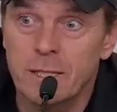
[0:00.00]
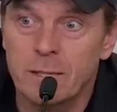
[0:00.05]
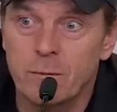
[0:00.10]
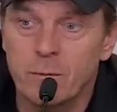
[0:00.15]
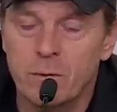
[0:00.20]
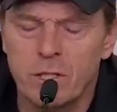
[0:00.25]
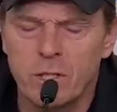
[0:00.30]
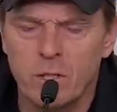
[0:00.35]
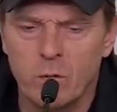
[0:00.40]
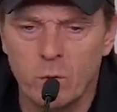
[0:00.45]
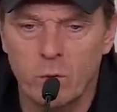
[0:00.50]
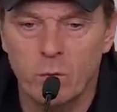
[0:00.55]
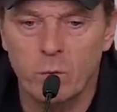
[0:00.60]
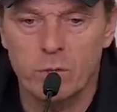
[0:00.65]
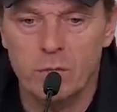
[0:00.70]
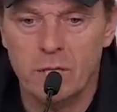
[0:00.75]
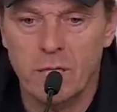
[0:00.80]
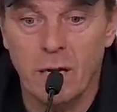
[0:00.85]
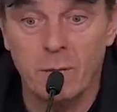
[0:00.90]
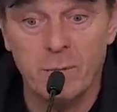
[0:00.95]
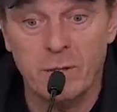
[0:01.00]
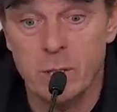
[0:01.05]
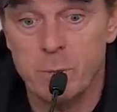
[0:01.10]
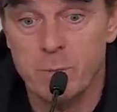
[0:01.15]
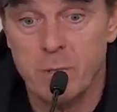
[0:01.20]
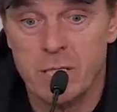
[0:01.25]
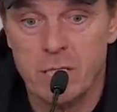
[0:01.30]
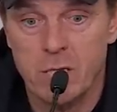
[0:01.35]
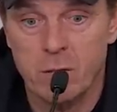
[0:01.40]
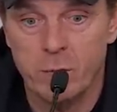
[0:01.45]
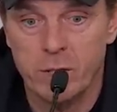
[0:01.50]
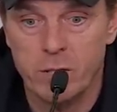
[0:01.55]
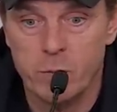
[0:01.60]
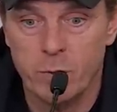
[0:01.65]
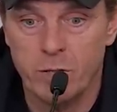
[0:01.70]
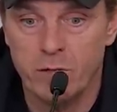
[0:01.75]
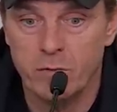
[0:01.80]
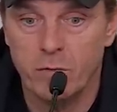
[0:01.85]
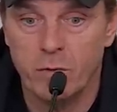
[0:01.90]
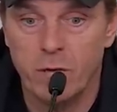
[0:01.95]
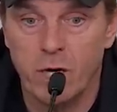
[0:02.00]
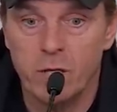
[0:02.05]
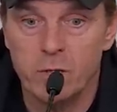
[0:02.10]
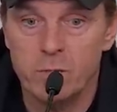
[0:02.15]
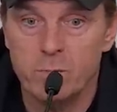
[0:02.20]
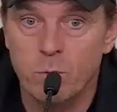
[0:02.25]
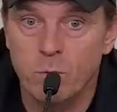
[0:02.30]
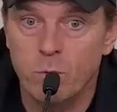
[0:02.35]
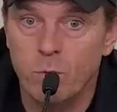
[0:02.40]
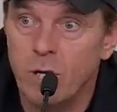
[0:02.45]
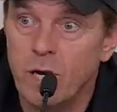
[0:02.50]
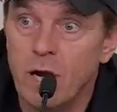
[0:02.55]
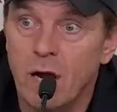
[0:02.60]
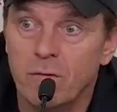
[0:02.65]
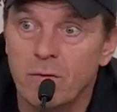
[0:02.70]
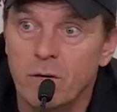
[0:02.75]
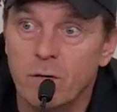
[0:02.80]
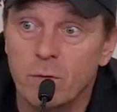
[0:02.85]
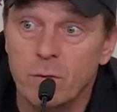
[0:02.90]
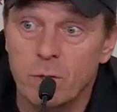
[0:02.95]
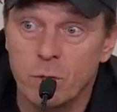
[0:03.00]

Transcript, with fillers: Uh, we knew it was coming, especially with 24 hours more recovery.